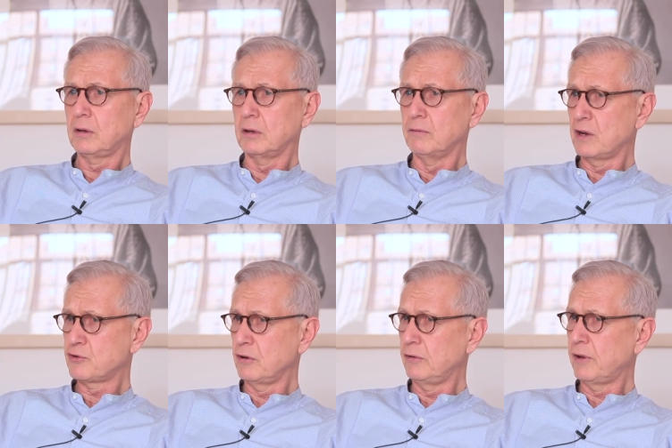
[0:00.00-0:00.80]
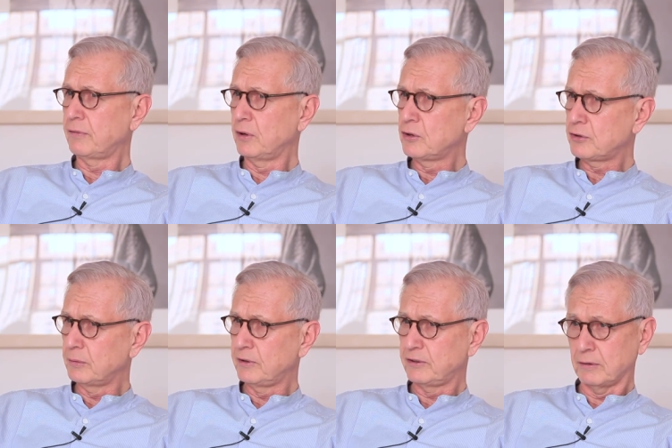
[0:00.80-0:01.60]
conventional
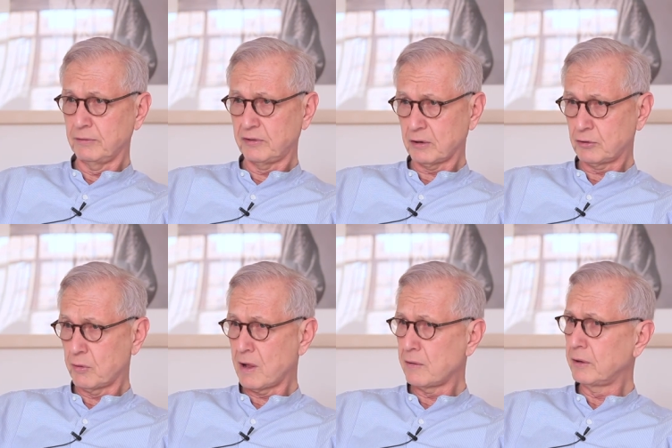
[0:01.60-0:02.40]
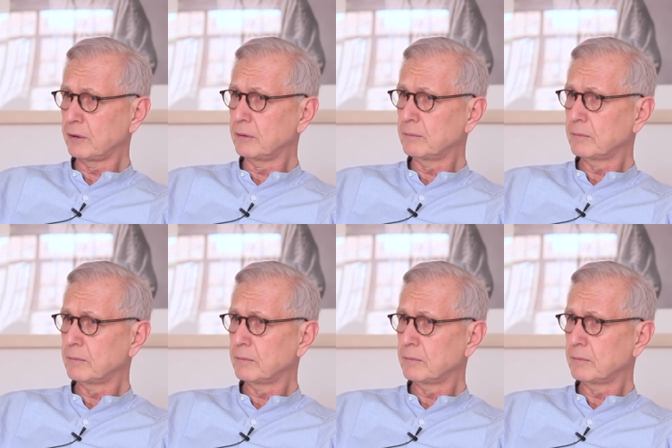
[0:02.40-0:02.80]
definitions of sexuality